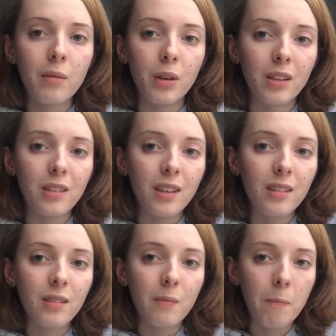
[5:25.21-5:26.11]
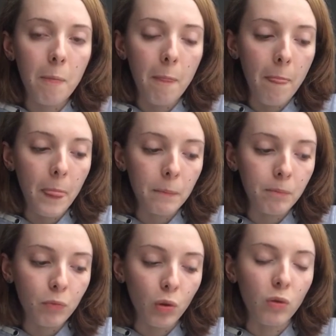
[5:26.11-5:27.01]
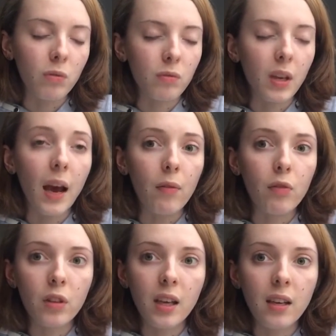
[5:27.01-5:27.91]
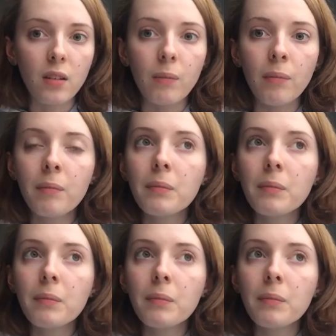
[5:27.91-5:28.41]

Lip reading: because he's, well, yeah, for the kingdom.